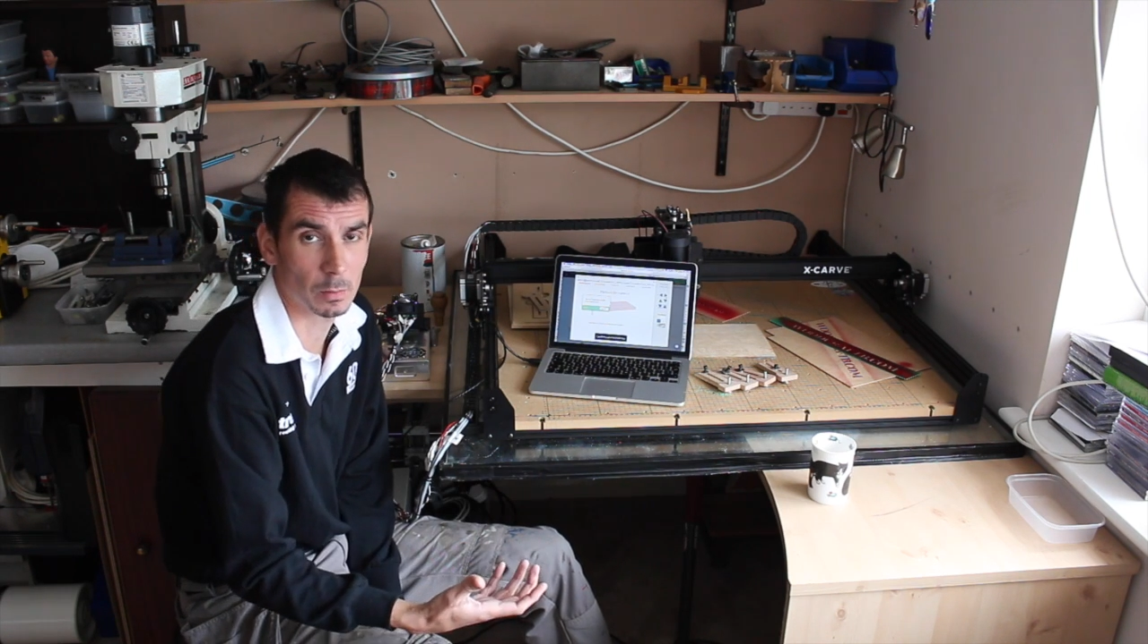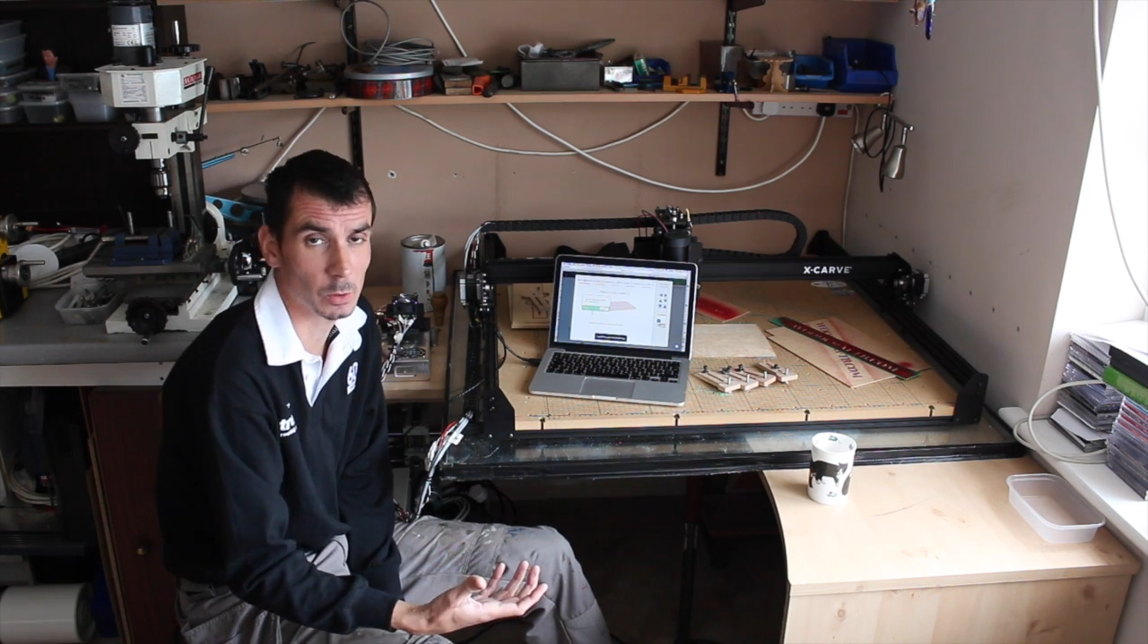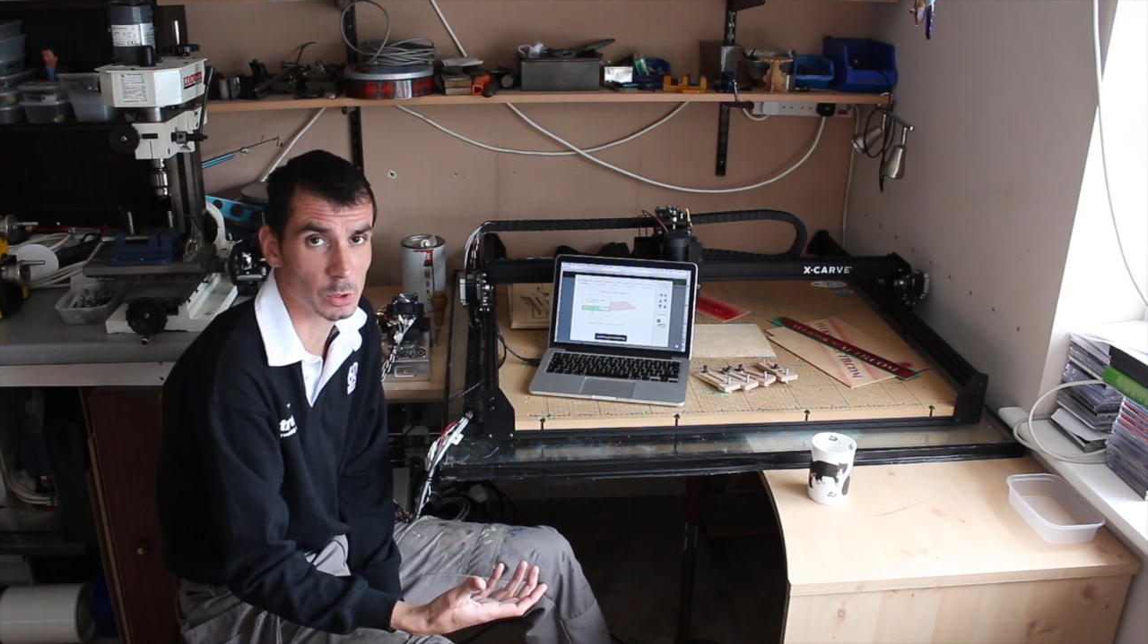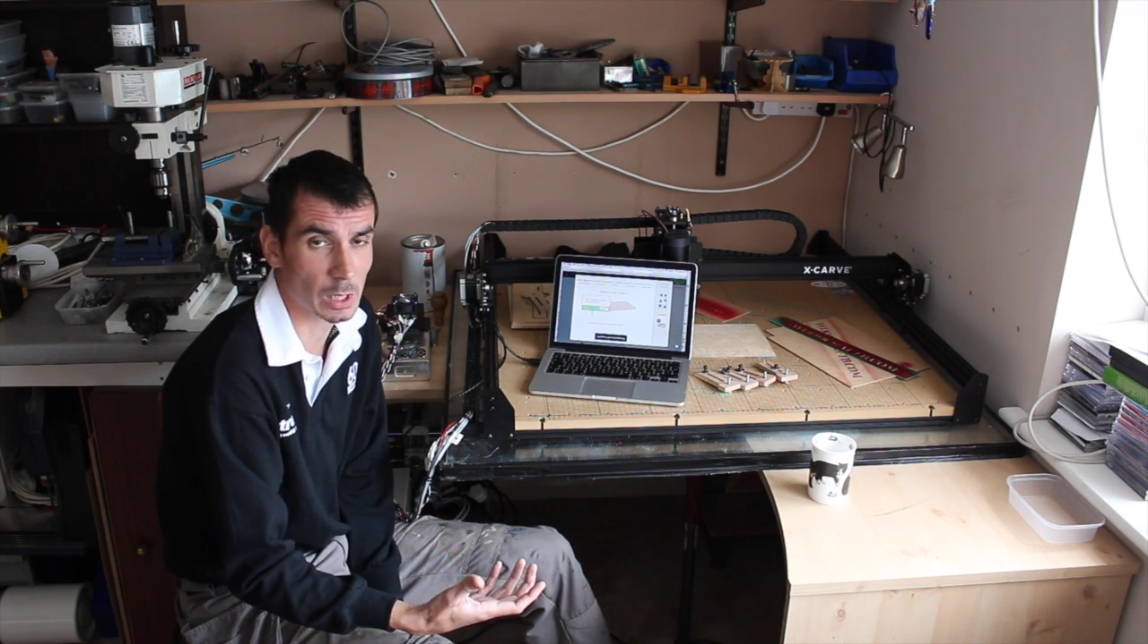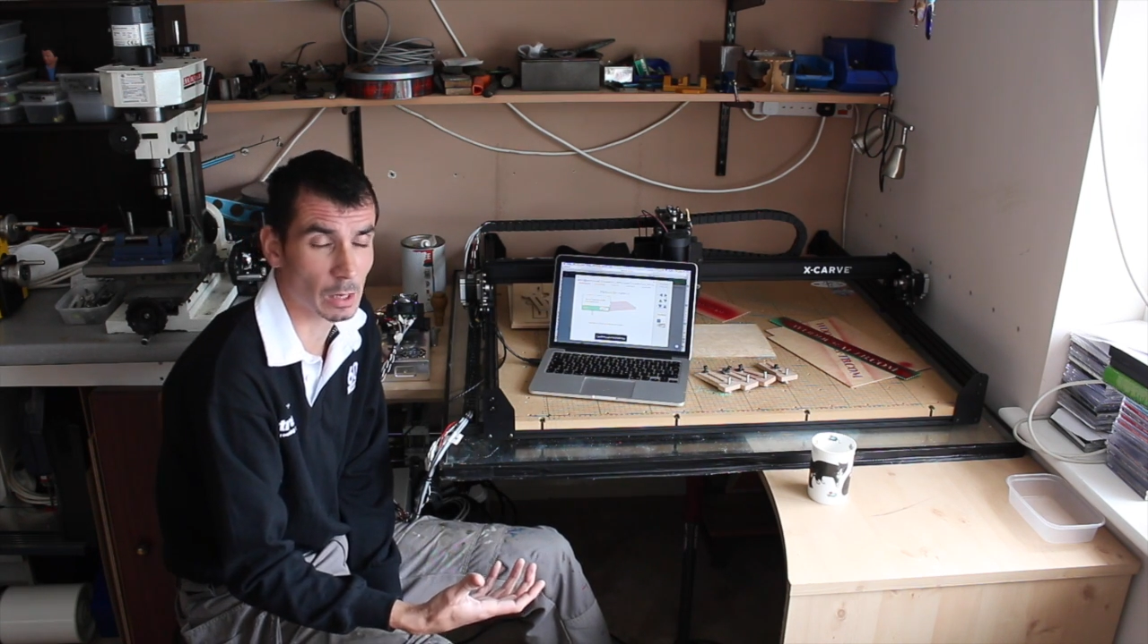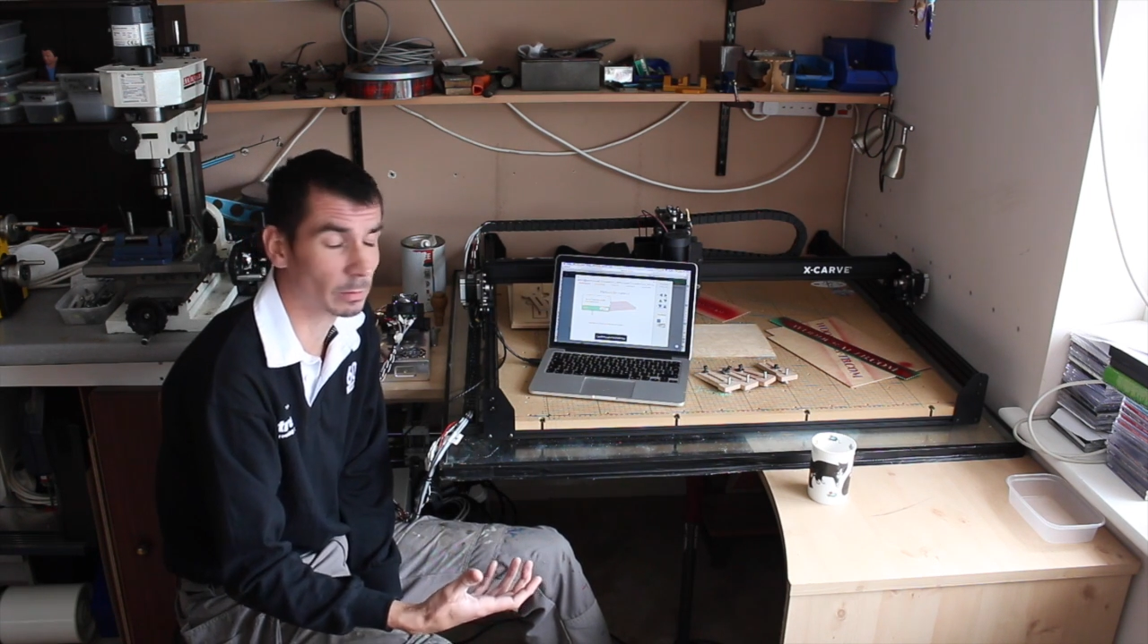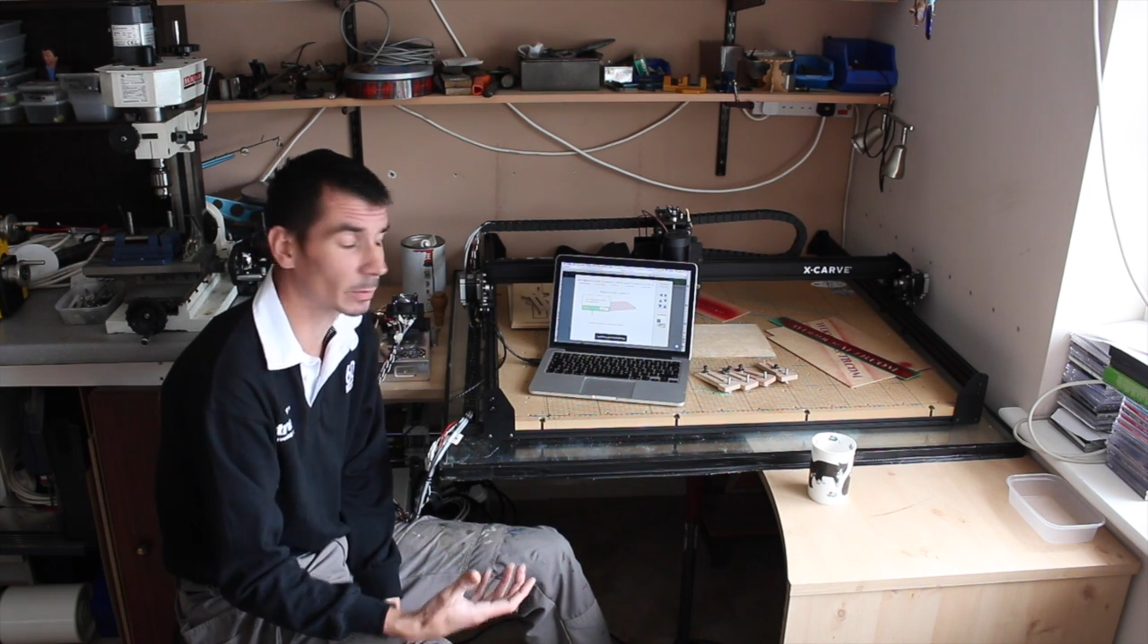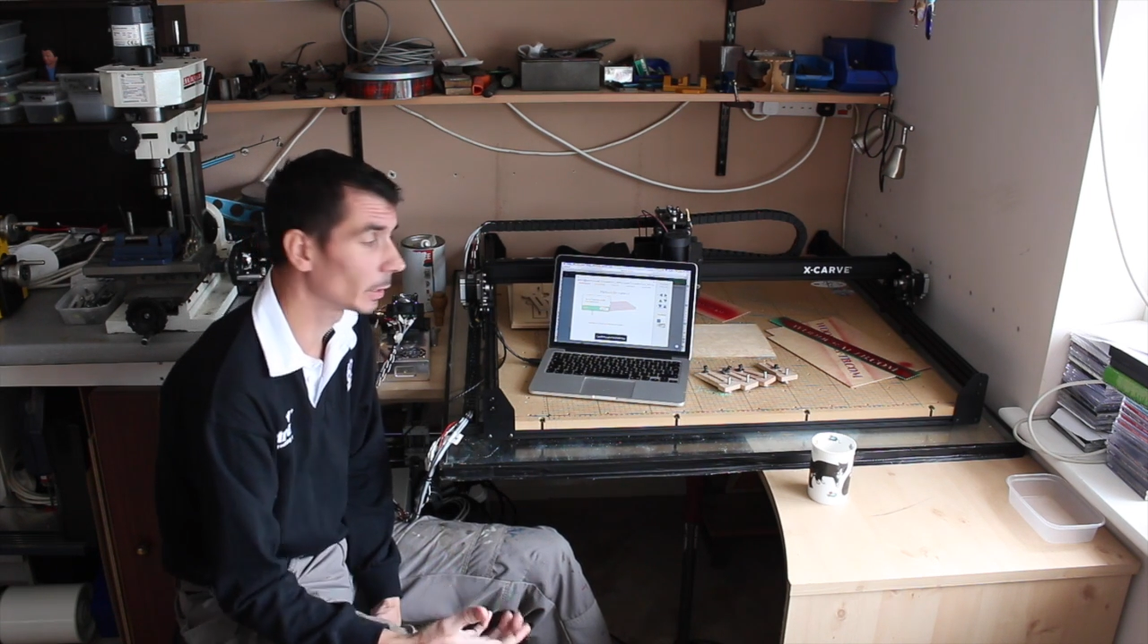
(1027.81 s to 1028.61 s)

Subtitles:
them yourself.